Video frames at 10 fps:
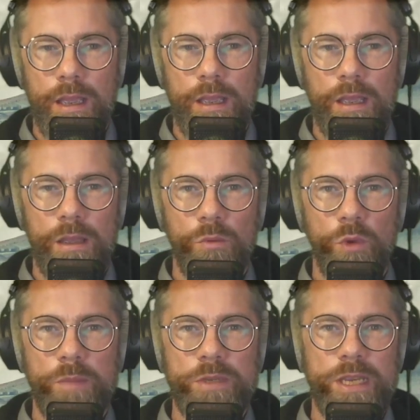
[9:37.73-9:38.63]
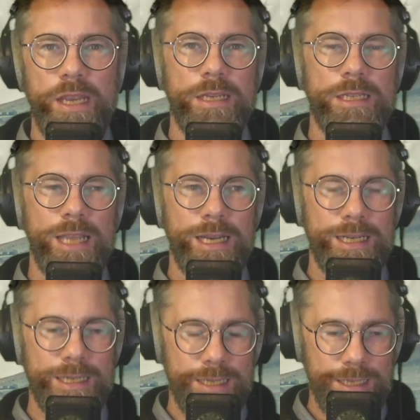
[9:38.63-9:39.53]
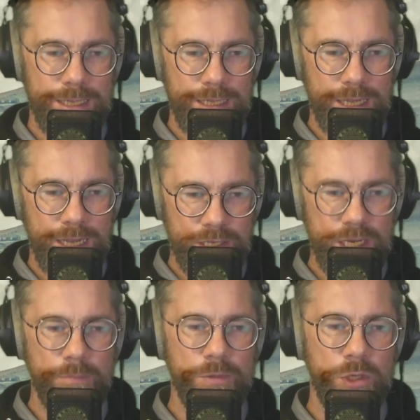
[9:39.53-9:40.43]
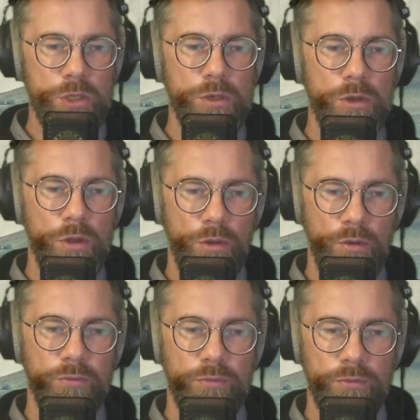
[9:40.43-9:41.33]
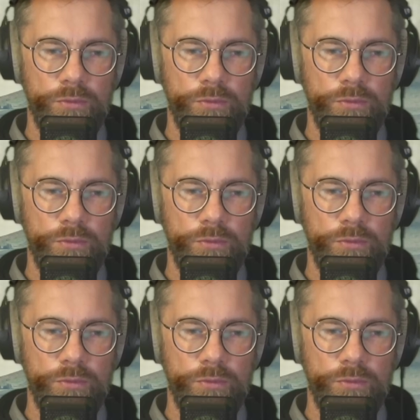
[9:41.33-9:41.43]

what I'm saying is that the conception of